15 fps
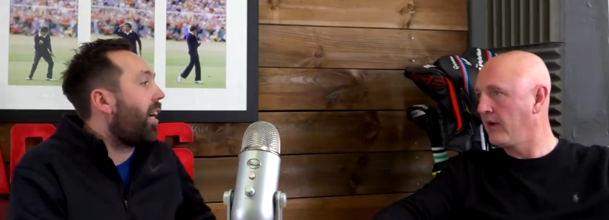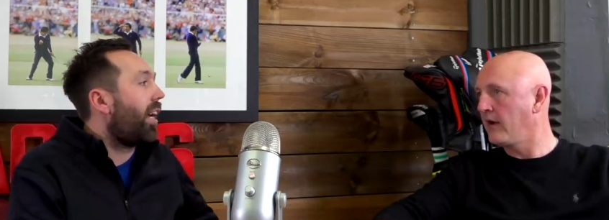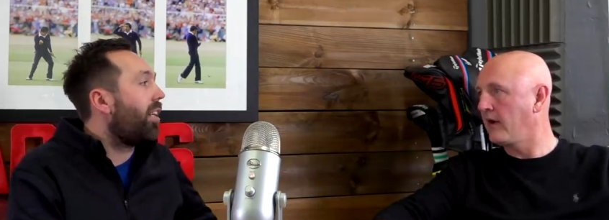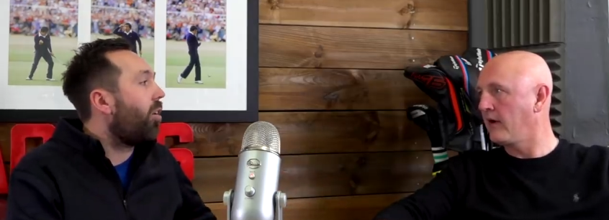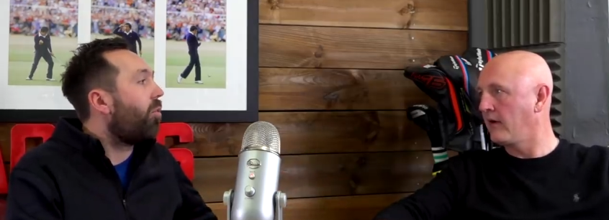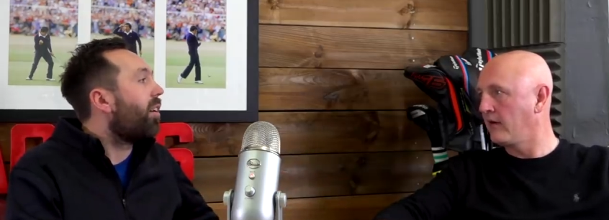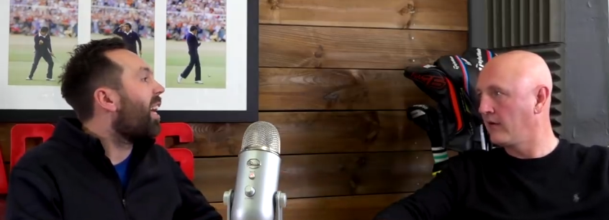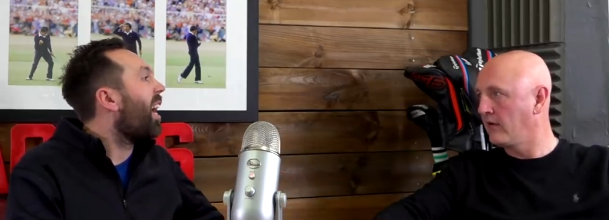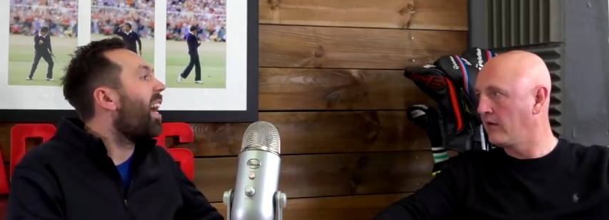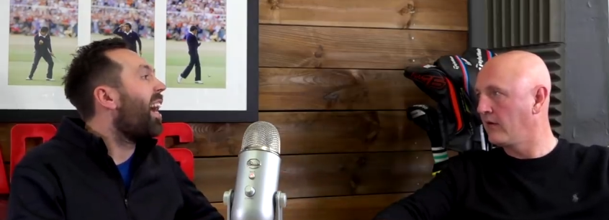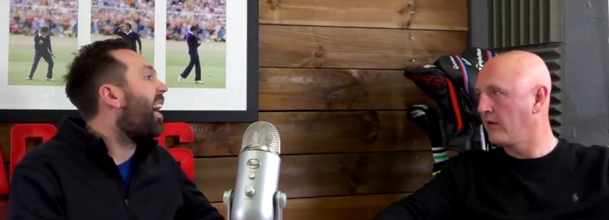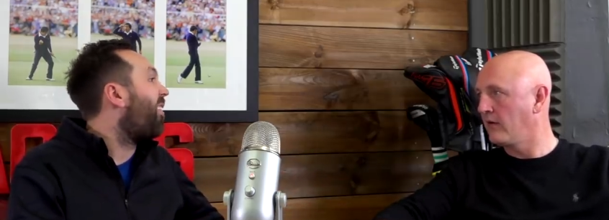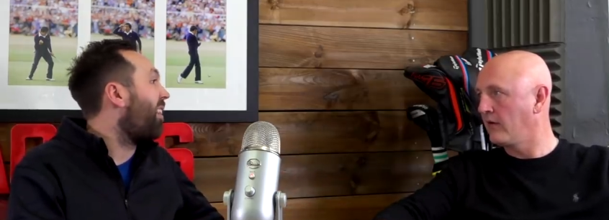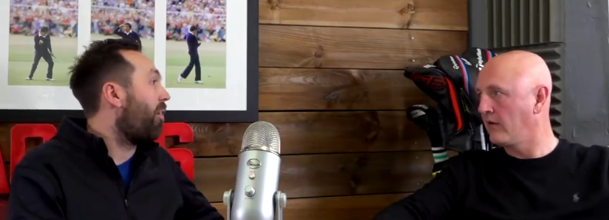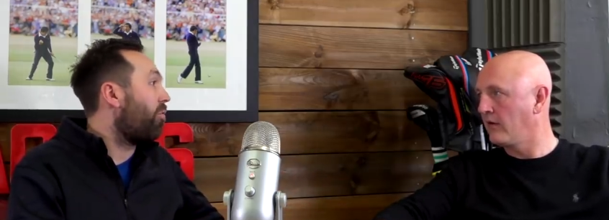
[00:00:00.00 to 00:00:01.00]
Speaker 1: yeah, I don't
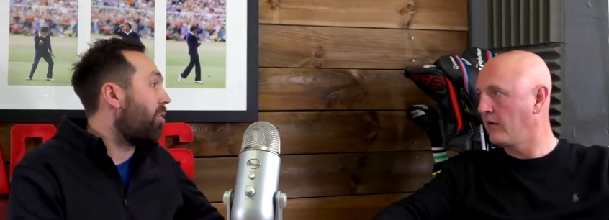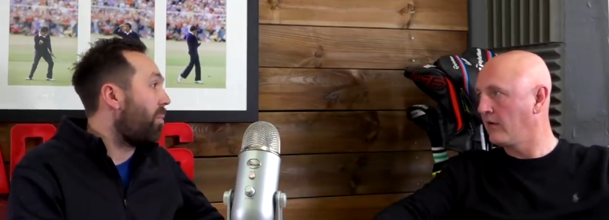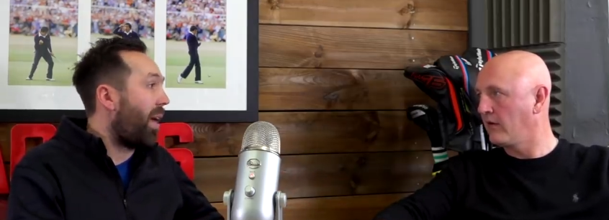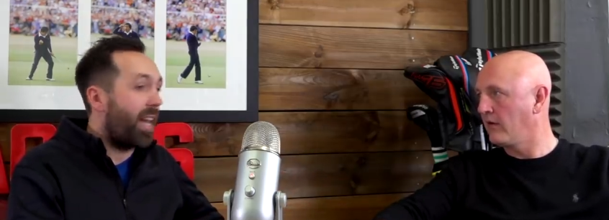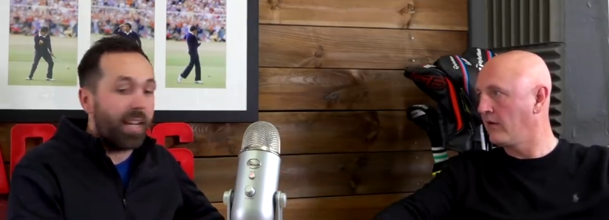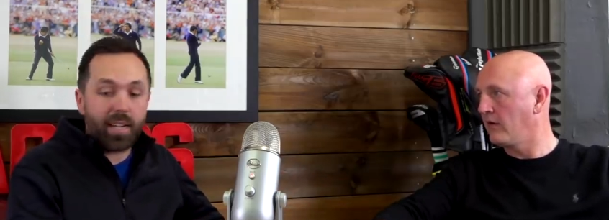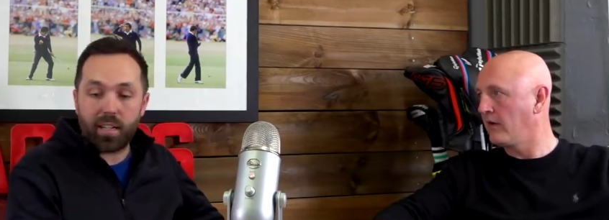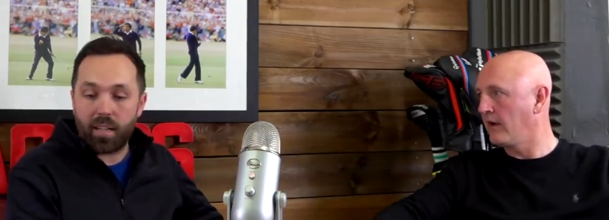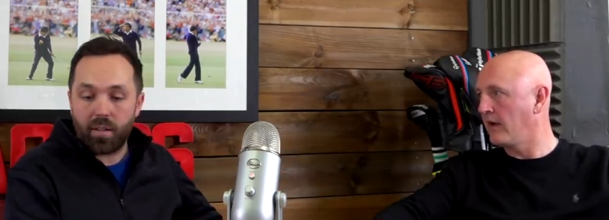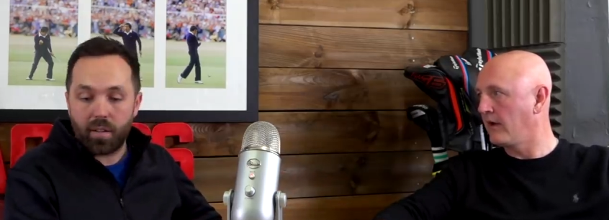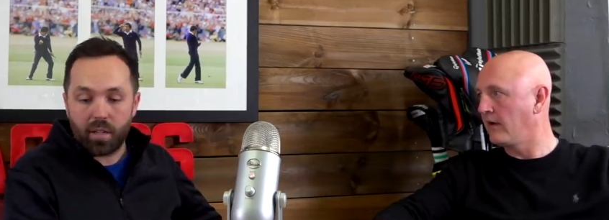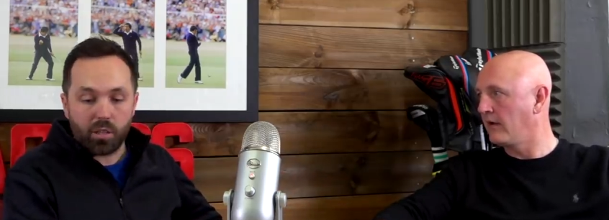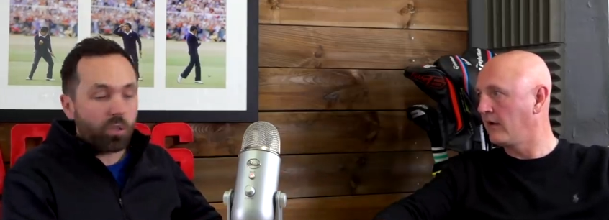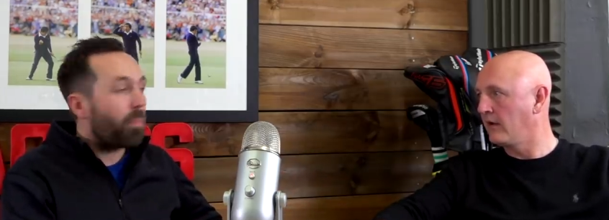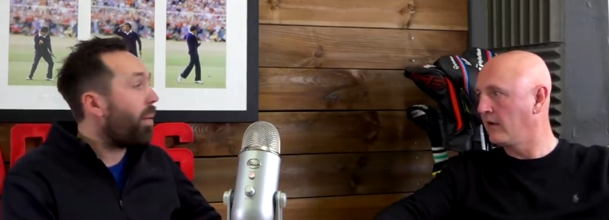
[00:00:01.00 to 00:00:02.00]
care how that was made."
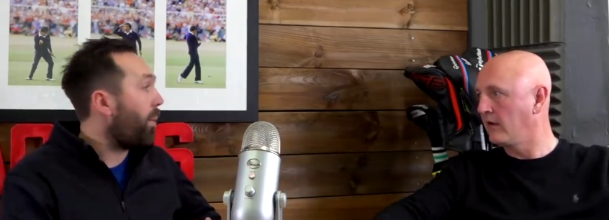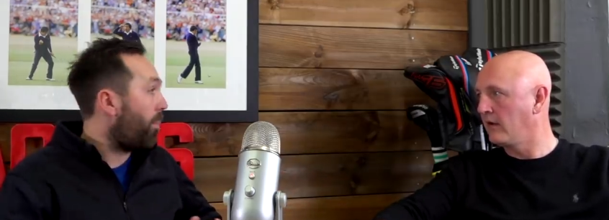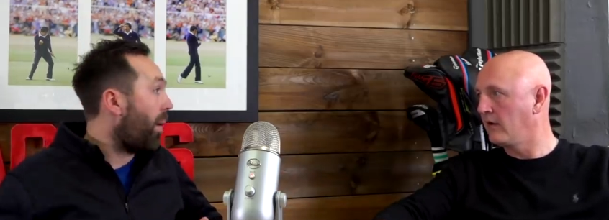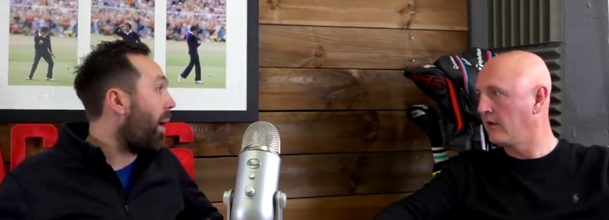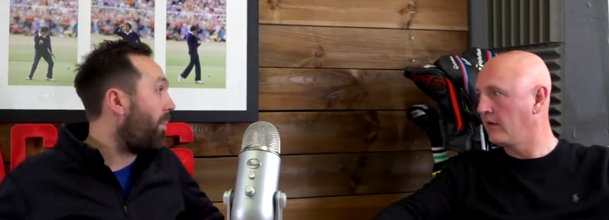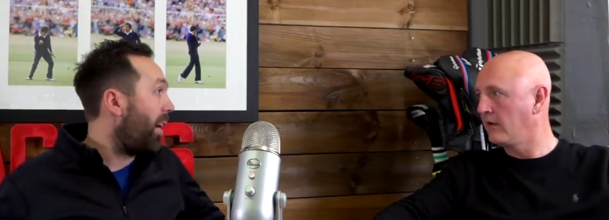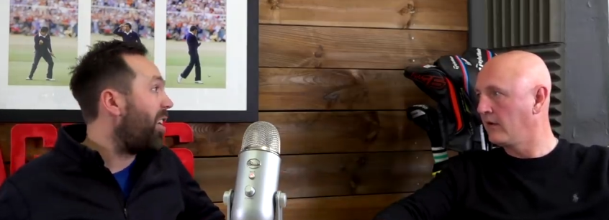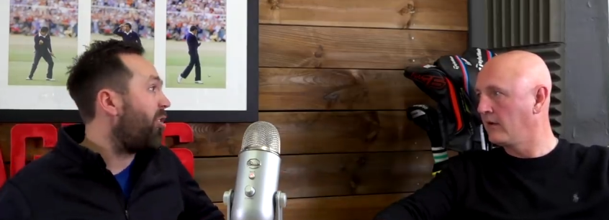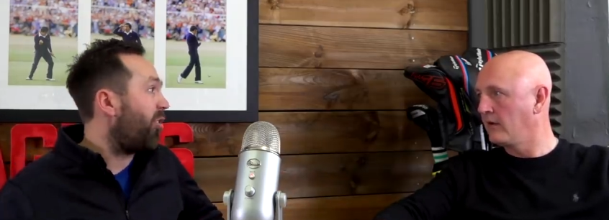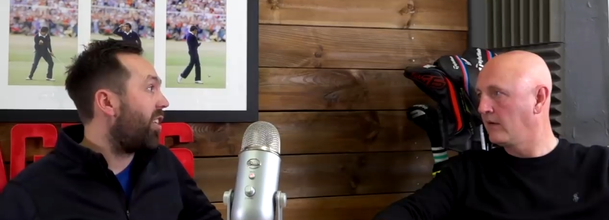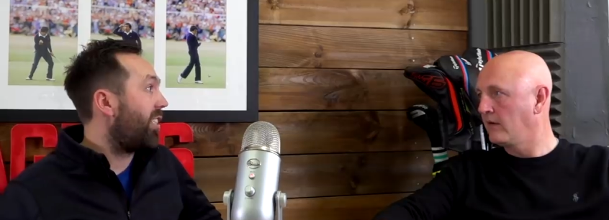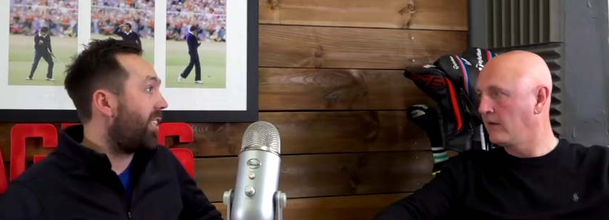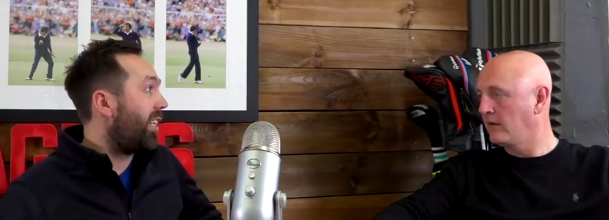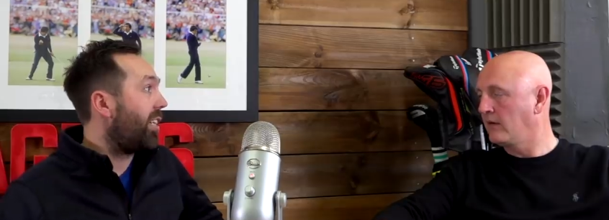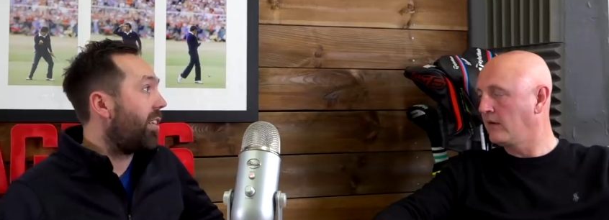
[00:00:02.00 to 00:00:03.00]
Yeah. Some people might be
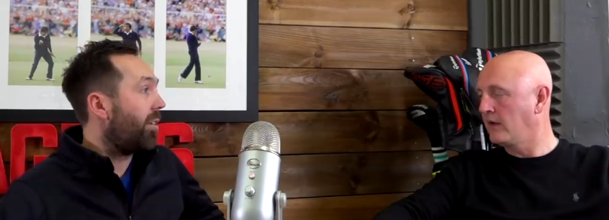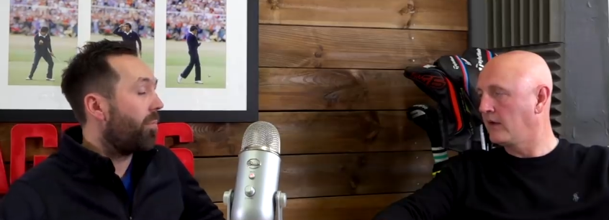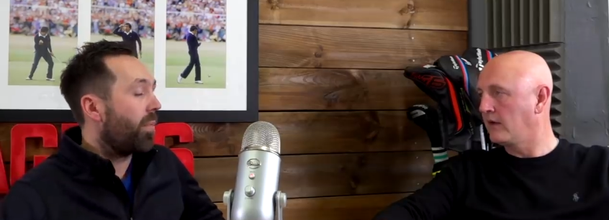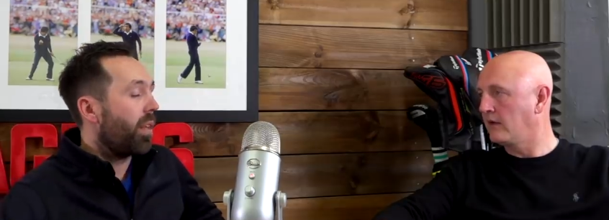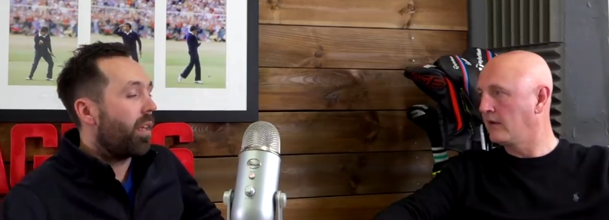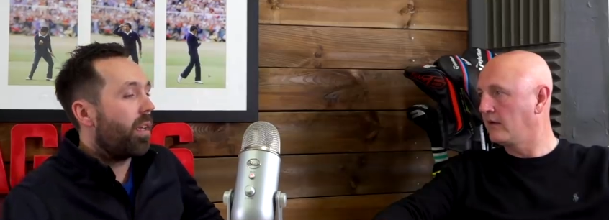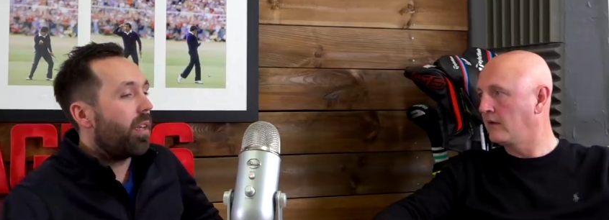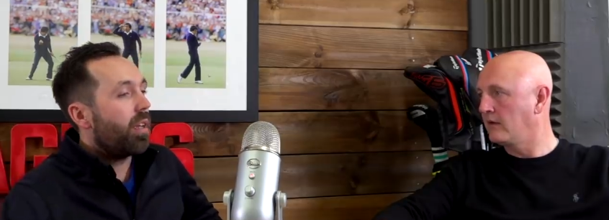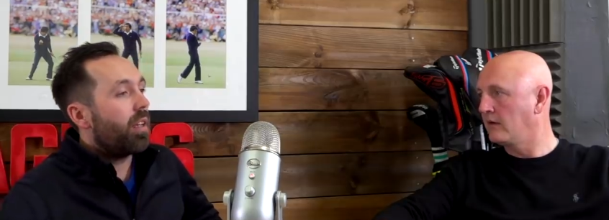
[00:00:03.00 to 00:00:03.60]
interested. Yeah.